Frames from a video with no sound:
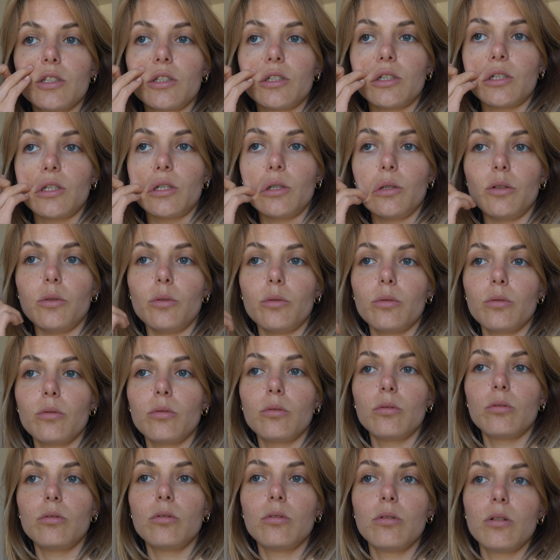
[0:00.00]
to
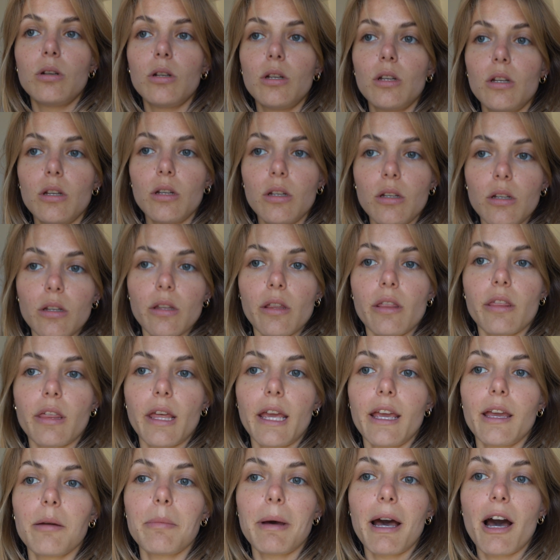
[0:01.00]

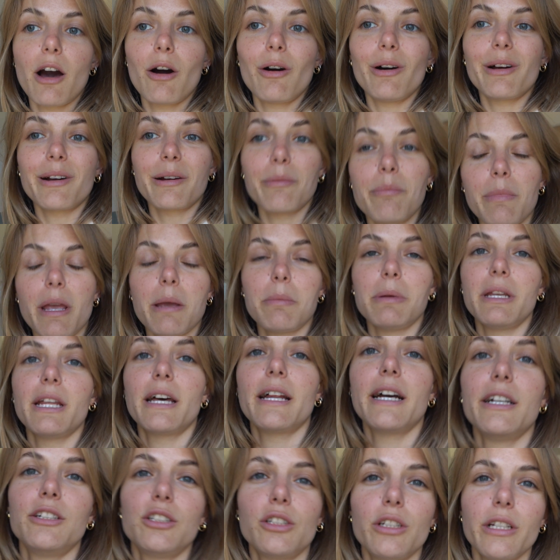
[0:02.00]
think about, or maybe
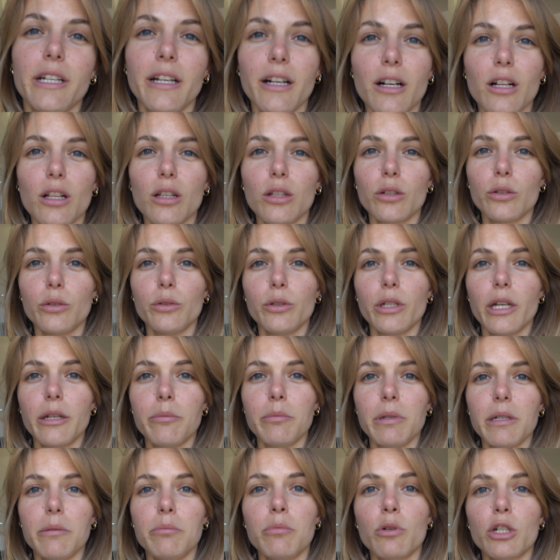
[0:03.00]
that I should include and
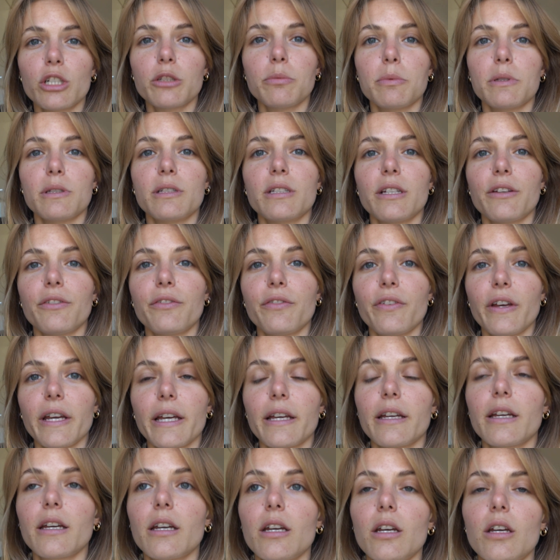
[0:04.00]
be more
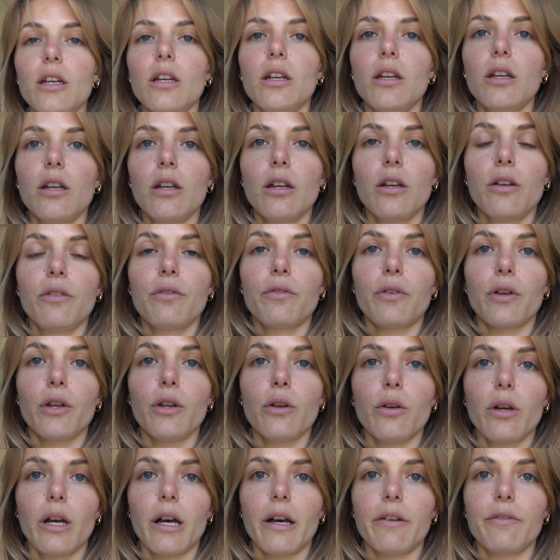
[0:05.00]
specific for
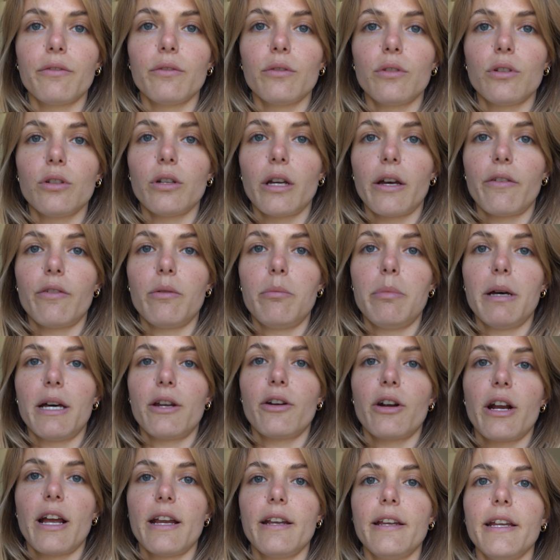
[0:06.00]
you to have a
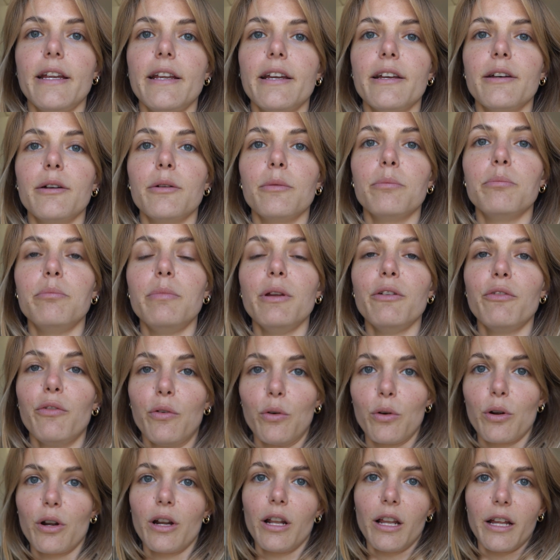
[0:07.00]
better idea
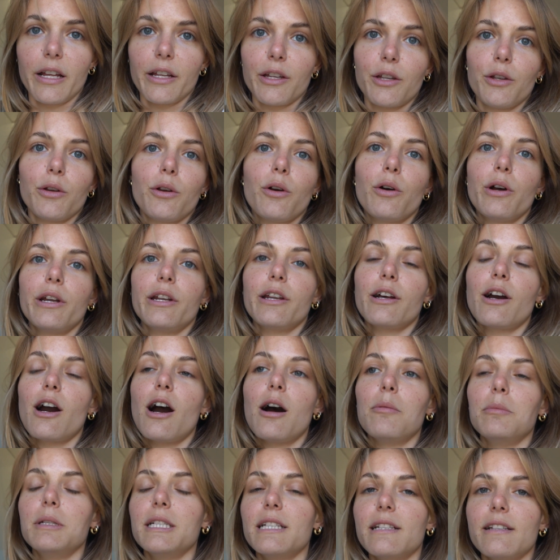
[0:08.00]
before like you go in the
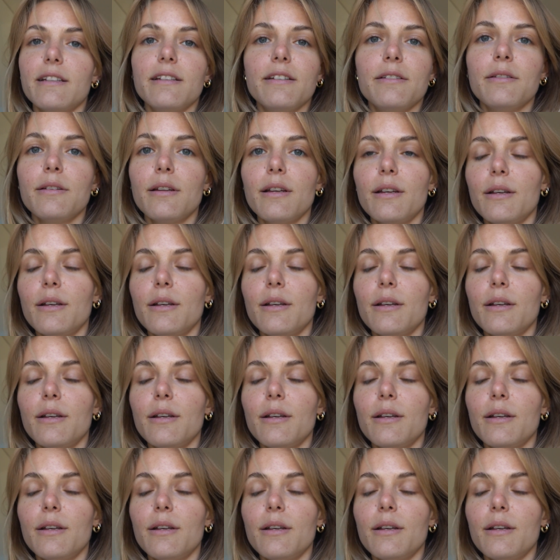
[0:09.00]
comments and